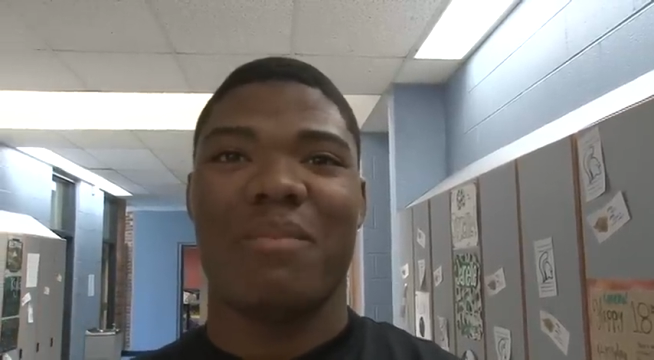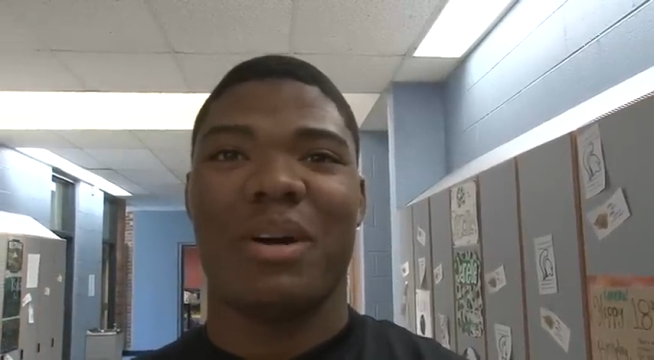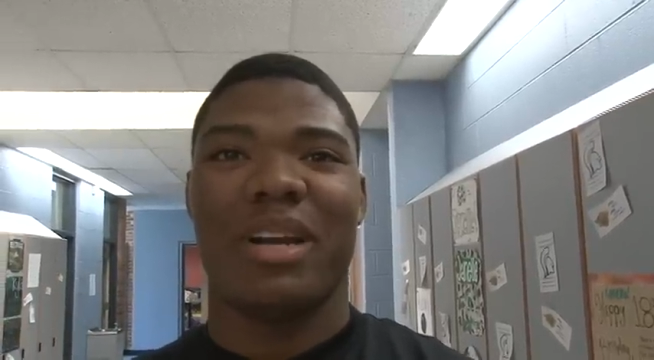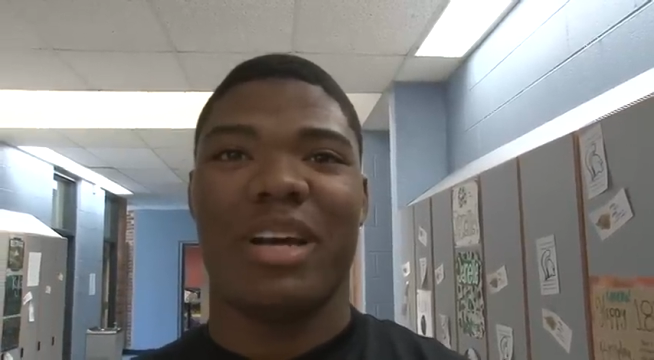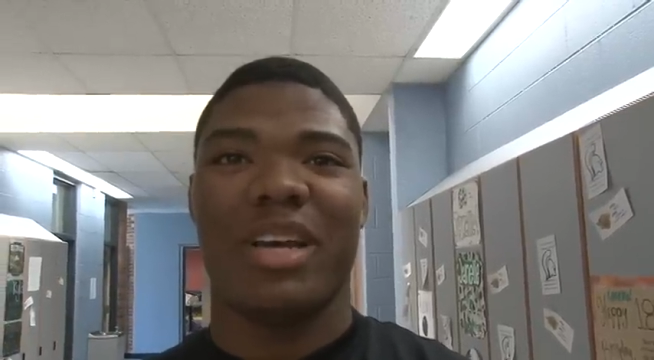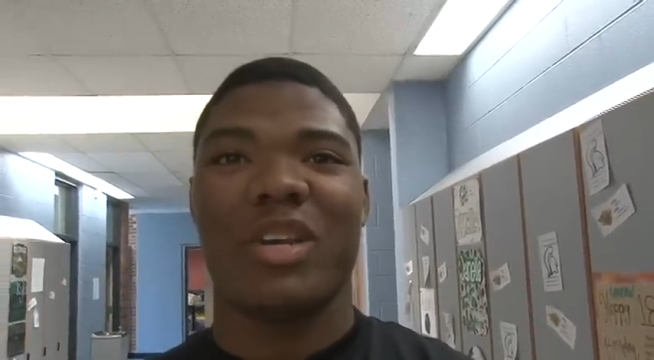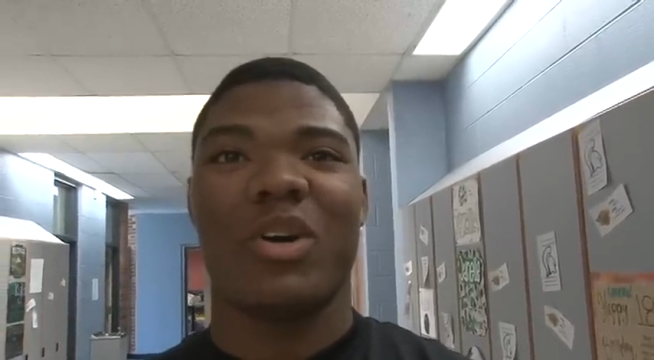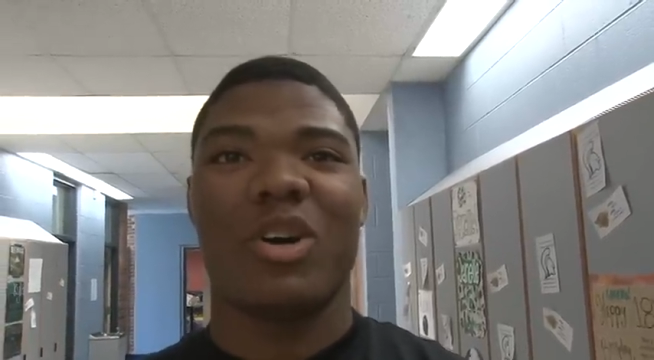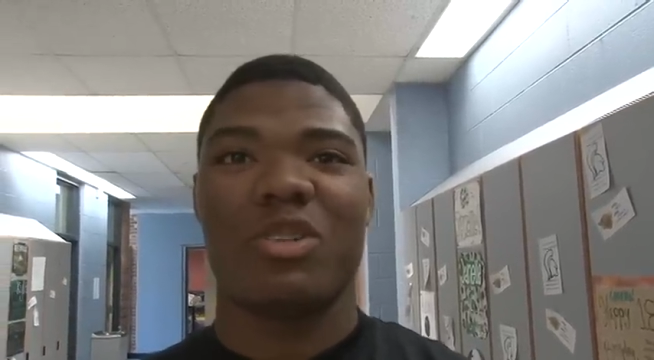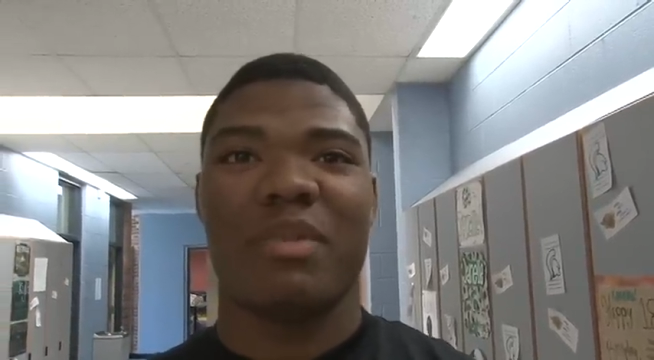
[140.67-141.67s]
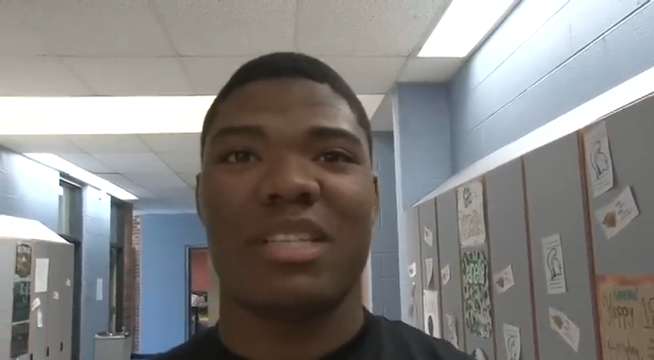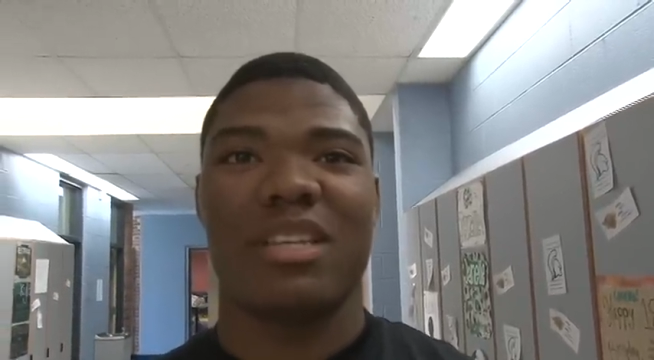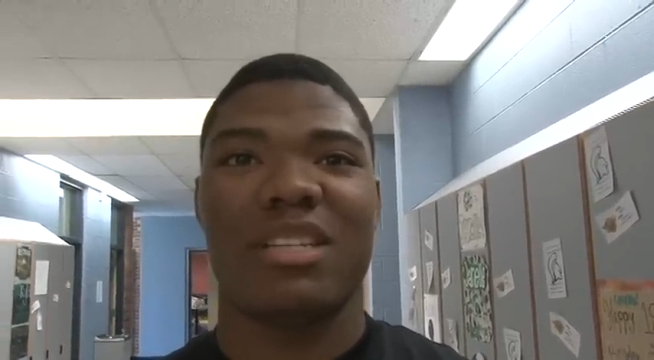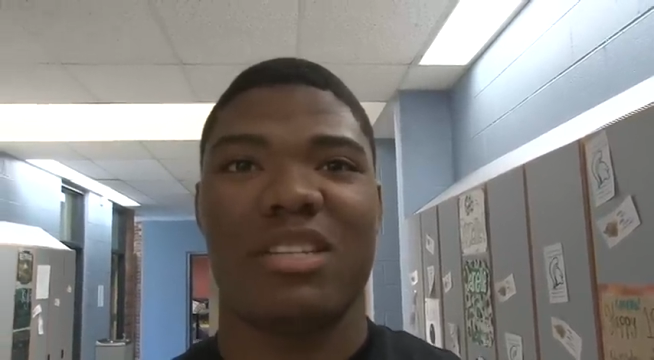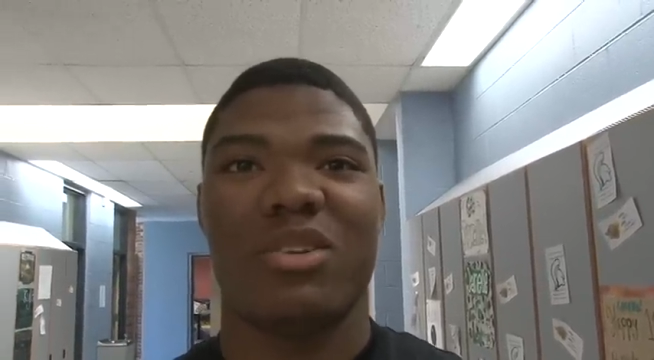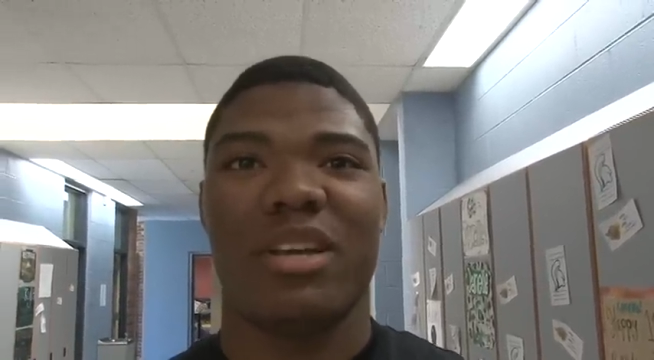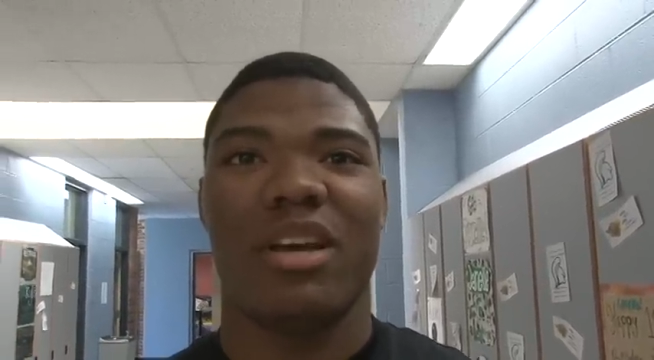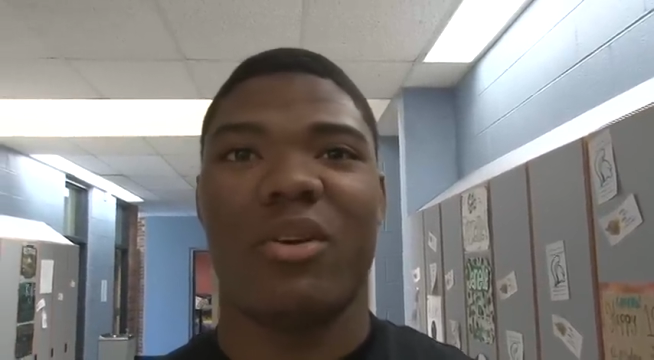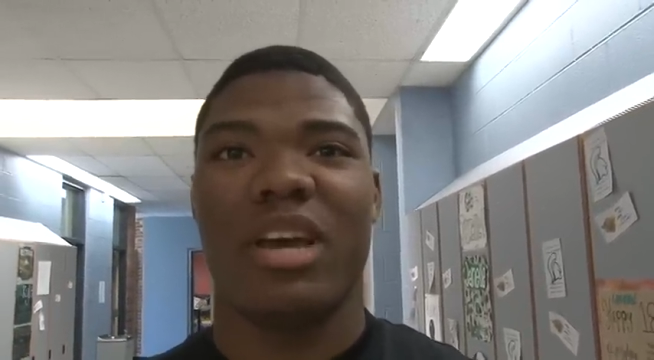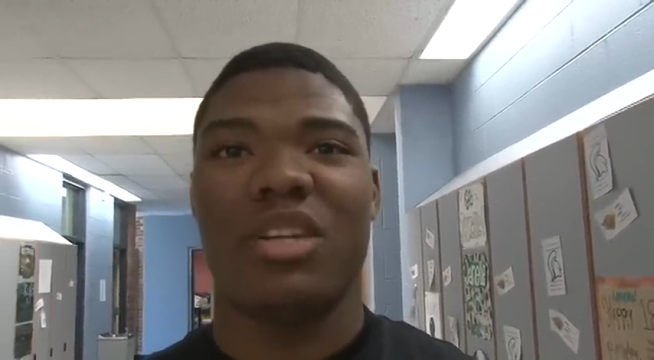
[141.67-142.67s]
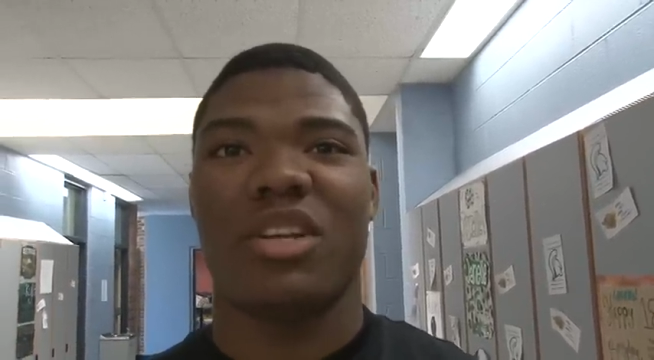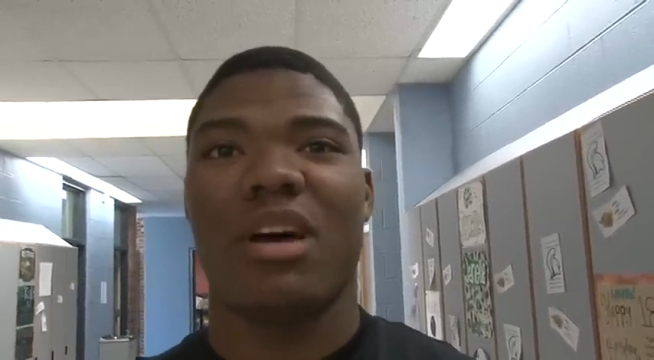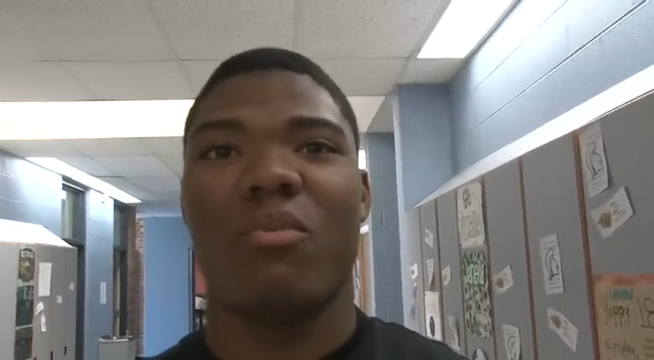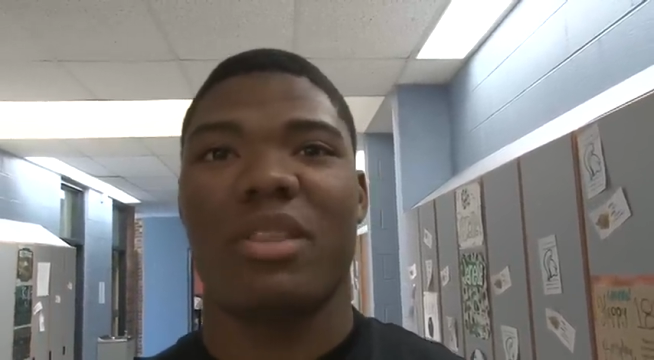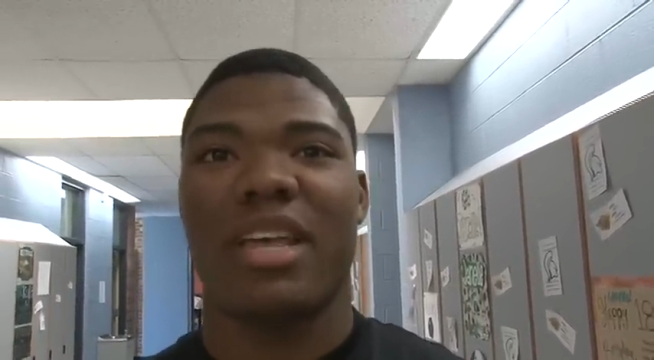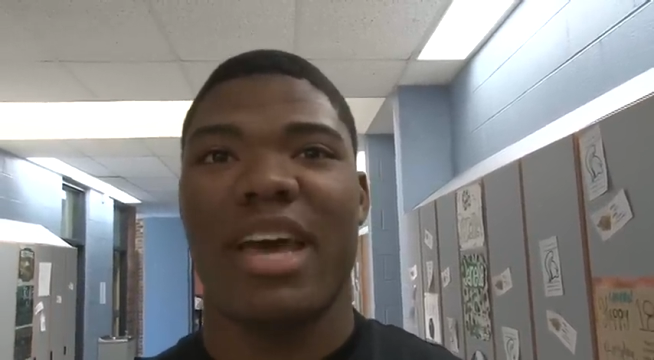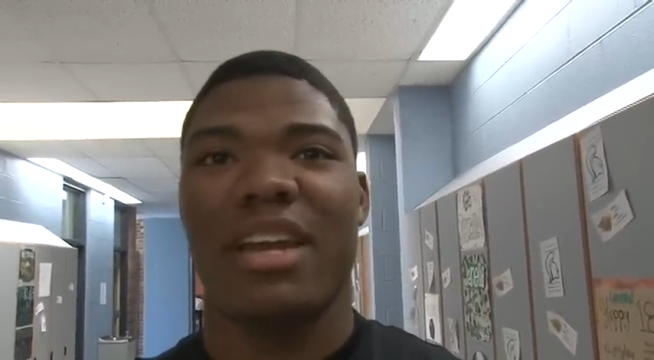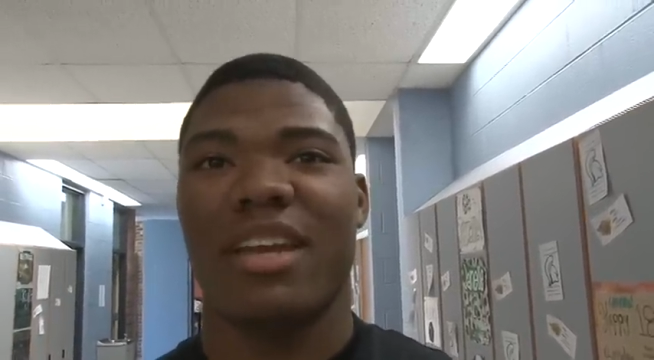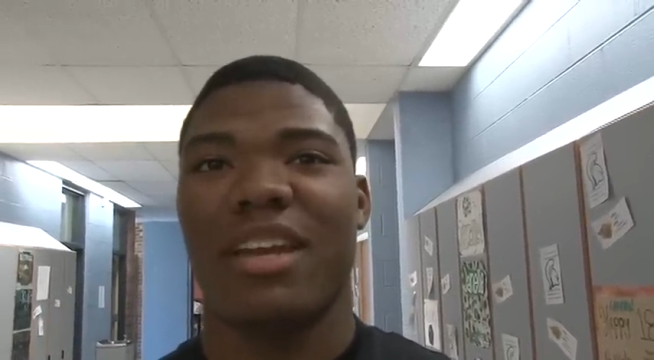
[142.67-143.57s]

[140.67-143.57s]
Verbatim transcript: But, uh, you know, Coach Meskey does a, a, great job with that.